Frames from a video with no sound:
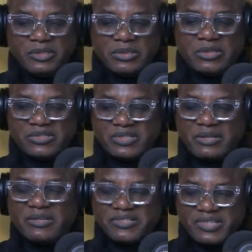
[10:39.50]
You
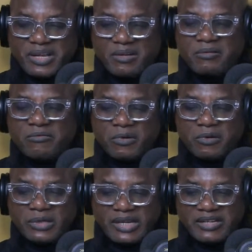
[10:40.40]
understand? The second
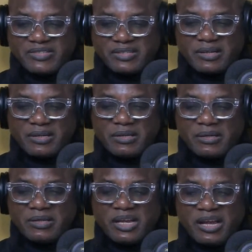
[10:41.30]
one is
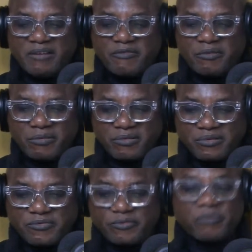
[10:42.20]
they have
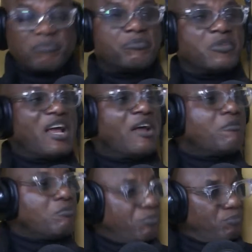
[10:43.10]
grown from
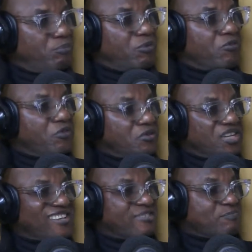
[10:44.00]
previous
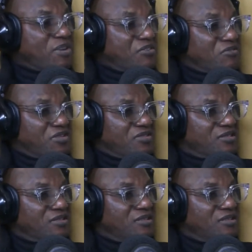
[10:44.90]
experience.